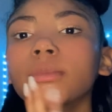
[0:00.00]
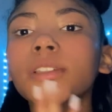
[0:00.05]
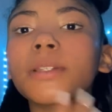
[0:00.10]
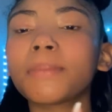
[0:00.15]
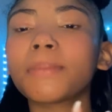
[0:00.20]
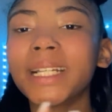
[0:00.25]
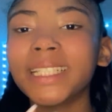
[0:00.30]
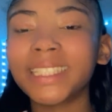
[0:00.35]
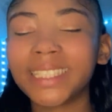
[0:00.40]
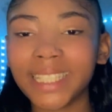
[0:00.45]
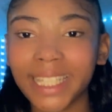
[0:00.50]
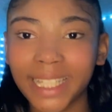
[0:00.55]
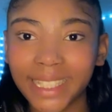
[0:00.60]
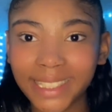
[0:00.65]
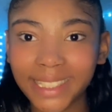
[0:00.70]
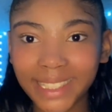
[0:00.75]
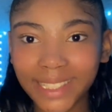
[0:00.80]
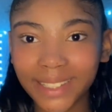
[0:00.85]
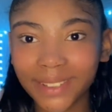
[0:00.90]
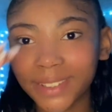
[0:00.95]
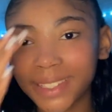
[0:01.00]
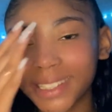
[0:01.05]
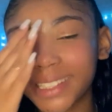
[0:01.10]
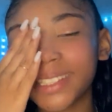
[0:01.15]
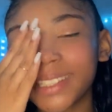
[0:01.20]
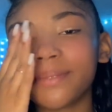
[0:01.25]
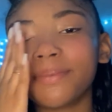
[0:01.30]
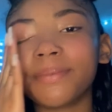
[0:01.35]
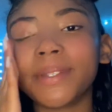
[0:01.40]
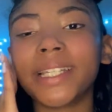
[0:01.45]
My skin still
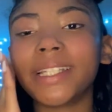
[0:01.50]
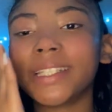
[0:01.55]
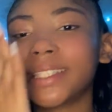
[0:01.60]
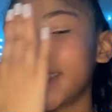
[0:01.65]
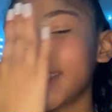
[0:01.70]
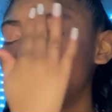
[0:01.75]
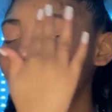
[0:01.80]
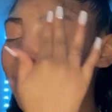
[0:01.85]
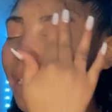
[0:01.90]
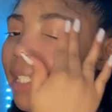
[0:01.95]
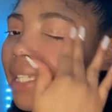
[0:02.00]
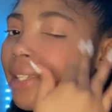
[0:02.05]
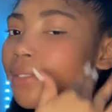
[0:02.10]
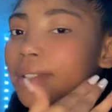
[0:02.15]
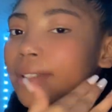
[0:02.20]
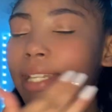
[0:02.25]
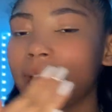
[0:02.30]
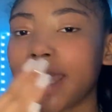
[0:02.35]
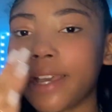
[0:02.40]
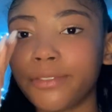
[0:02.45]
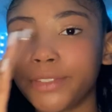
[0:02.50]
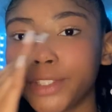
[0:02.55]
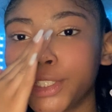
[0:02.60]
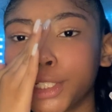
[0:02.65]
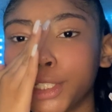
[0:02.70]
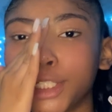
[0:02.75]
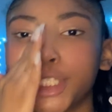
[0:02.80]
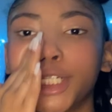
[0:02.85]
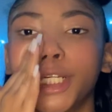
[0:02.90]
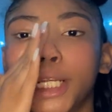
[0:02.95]
looks amazing even
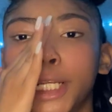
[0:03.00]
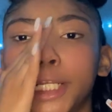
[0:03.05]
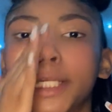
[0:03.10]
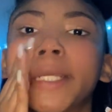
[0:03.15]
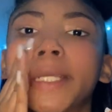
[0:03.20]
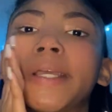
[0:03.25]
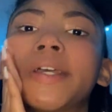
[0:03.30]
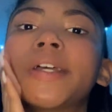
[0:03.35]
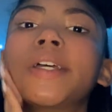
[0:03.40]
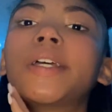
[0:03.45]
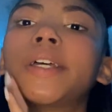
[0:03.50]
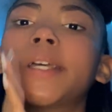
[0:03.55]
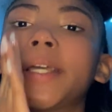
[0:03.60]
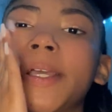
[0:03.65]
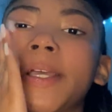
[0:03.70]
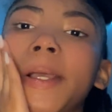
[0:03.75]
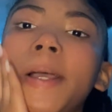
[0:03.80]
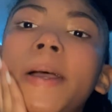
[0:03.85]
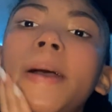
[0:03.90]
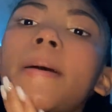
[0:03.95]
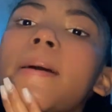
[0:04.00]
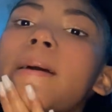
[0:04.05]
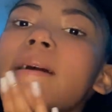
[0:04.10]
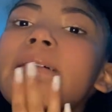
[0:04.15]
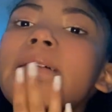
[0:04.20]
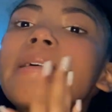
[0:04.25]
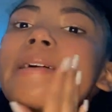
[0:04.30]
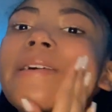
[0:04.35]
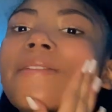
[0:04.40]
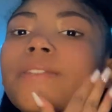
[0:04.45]
after
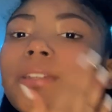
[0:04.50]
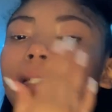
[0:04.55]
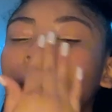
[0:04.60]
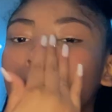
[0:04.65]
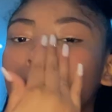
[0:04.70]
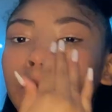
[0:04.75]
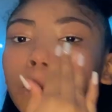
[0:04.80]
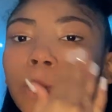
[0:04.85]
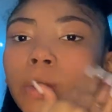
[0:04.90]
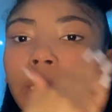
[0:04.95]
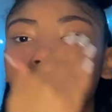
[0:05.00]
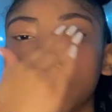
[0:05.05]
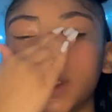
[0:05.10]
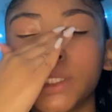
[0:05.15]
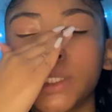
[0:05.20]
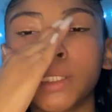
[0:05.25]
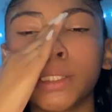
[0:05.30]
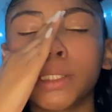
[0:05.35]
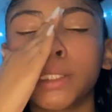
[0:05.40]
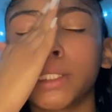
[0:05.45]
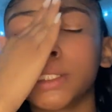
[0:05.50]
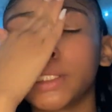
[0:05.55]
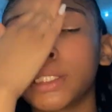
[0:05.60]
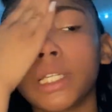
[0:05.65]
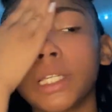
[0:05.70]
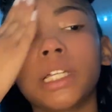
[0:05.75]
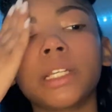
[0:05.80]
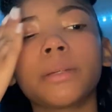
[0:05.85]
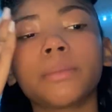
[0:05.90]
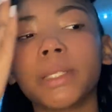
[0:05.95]
having to wear a
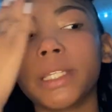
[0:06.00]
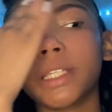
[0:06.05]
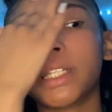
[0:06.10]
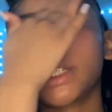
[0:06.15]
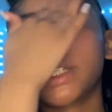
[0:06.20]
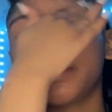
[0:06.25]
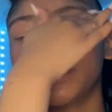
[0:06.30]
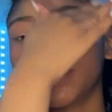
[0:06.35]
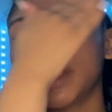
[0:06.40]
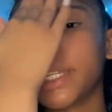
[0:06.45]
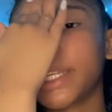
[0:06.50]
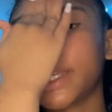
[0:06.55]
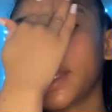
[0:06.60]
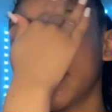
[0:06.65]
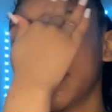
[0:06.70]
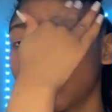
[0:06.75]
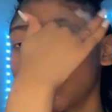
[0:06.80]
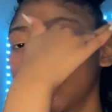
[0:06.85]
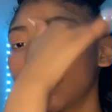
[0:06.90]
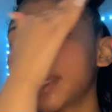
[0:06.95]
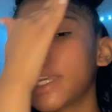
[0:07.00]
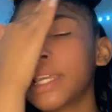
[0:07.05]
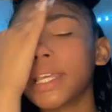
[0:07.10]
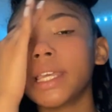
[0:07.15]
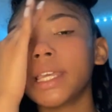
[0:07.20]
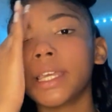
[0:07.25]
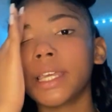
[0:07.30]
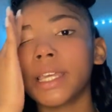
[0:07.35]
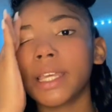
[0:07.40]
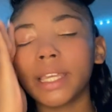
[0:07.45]
lot of makeup today.
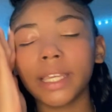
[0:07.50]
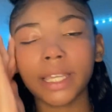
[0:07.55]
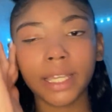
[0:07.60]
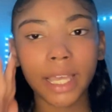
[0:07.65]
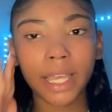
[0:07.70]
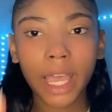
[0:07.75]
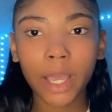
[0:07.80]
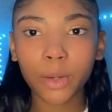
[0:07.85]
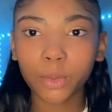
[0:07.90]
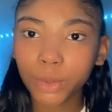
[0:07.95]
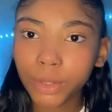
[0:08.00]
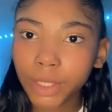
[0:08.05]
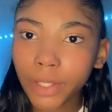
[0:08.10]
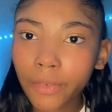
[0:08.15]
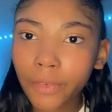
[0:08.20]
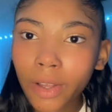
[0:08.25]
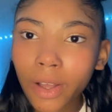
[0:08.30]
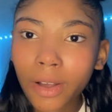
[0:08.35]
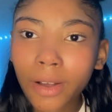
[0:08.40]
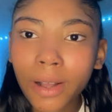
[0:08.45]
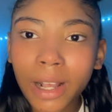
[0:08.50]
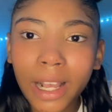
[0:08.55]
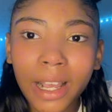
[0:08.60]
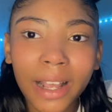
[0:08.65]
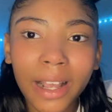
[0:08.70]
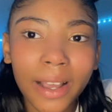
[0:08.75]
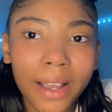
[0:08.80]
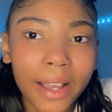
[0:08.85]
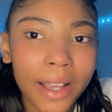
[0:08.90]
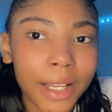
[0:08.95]
I will give y'all
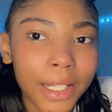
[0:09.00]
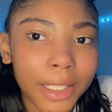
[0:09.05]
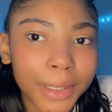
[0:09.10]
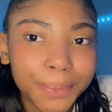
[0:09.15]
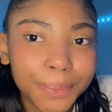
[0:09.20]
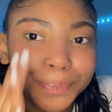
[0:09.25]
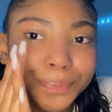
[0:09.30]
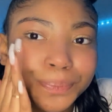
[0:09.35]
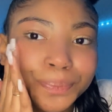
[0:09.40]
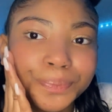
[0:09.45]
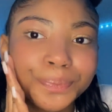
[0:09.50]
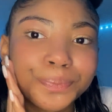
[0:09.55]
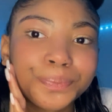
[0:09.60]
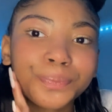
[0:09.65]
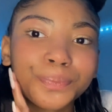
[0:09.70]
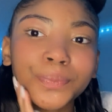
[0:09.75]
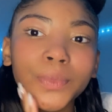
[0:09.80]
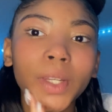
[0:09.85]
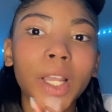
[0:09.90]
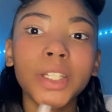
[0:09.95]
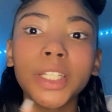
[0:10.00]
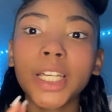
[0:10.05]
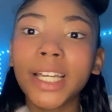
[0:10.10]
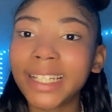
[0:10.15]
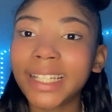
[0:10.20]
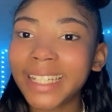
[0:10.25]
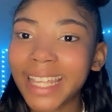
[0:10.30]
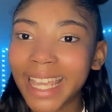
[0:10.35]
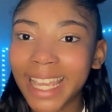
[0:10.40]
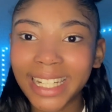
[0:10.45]
um, an
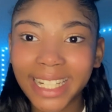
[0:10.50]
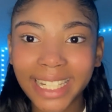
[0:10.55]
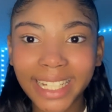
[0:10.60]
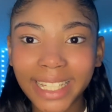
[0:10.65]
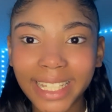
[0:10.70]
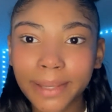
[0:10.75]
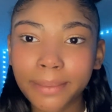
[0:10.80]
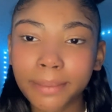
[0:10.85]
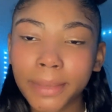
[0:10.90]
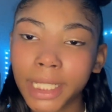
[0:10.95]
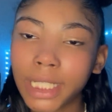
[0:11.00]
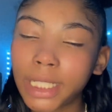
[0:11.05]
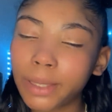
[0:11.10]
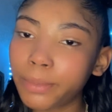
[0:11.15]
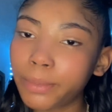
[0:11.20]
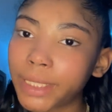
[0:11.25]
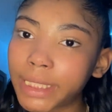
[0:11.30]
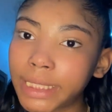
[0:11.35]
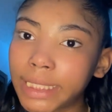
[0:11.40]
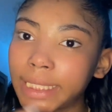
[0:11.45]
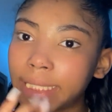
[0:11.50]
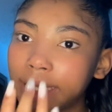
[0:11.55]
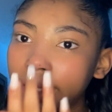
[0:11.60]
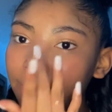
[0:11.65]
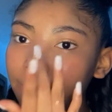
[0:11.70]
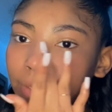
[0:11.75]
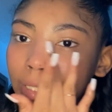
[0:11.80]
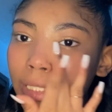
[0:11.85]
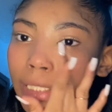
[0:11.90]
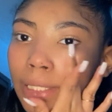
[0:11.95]
unedited makeup
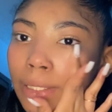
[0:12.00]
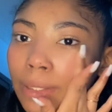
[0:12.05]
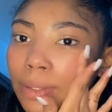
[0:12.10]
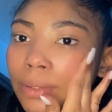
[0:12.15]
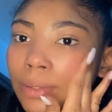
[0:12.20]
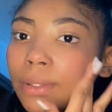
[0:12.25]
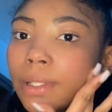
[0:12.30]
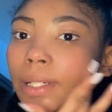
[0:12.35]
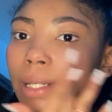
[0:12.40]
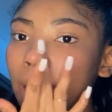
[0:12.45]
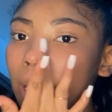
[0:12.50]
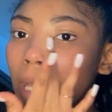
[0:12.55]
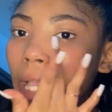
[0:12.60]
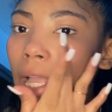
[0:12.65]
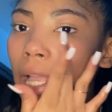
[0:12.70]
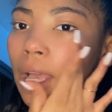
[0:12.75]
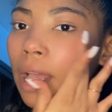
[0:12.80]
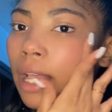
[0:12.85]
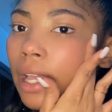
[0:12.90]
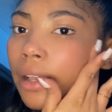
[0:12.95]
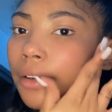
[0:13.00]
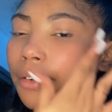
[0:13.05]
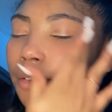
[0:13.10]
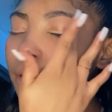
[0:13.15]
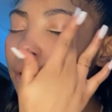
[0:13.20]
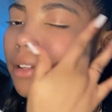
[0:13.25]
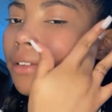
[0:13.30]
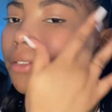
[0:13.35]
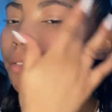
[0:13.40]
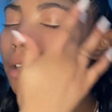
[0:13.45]
routine video
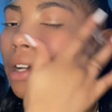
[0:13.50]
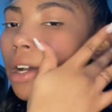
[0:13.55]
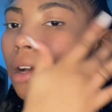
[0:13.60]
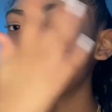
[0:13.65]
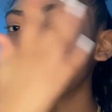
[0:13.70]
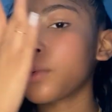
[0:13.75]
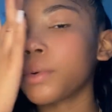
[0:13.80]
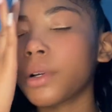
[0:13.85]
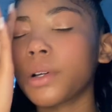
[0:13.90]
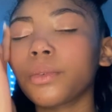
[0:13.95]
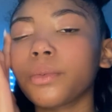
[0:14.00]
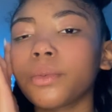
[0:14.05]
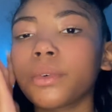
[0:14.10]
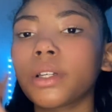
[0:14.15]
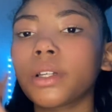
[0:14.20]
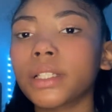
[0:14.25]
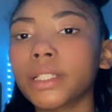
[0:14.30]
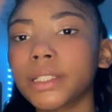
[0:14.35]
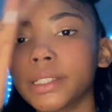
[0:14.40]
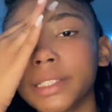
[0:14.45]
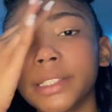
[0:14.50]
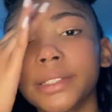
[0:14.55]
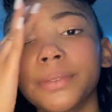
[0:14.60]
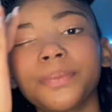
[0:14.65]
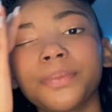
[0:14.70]
if y'all want um,